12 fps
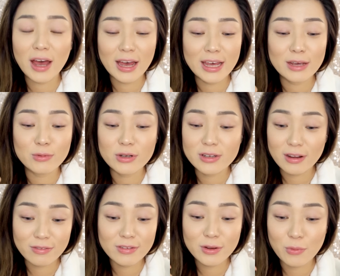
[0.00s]
I would
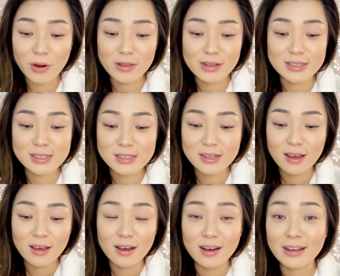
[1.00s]
definitely wear this
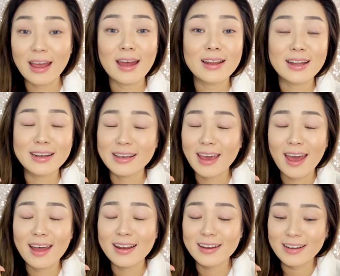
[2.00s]
again and
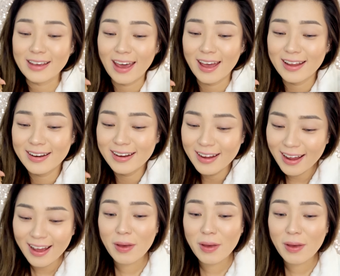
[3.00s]
again and again.